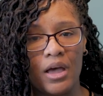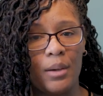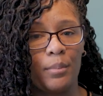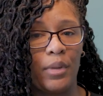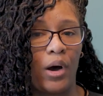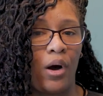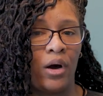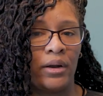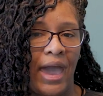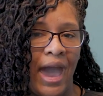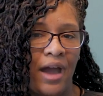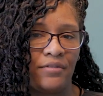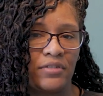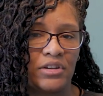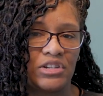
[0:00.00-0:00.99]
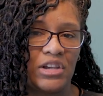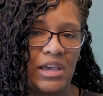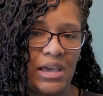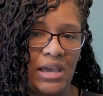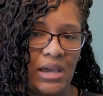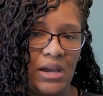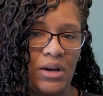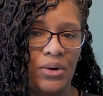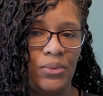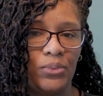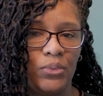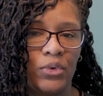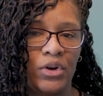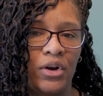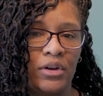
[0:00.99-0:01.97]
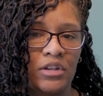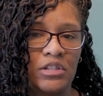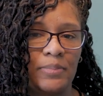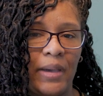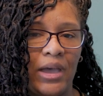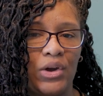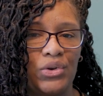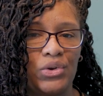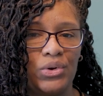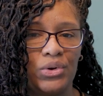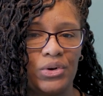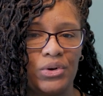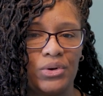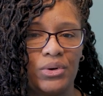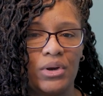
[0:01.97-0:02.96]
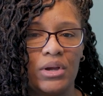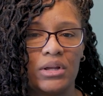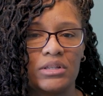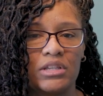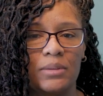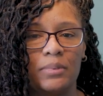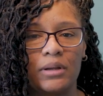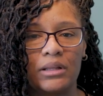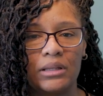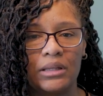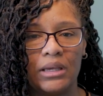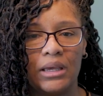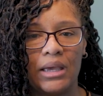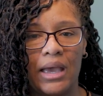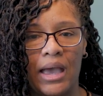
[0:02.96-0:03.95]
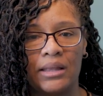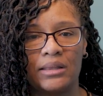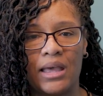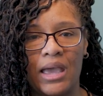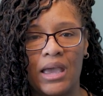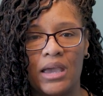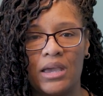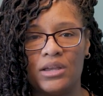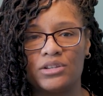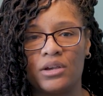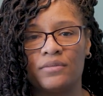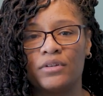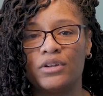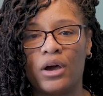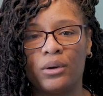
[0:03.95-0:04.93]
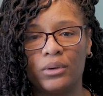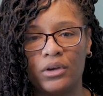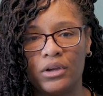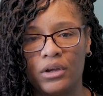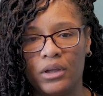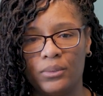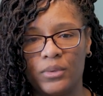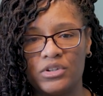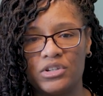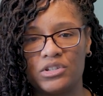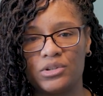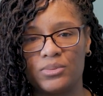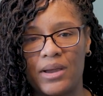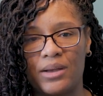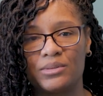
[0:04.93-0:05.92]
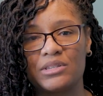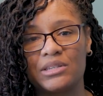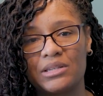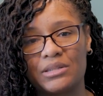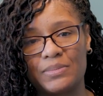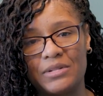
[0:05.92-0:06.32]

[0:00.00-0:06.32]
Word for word: But on average here, we're gonna spay or neuter typically at the age of adulthood, which is around six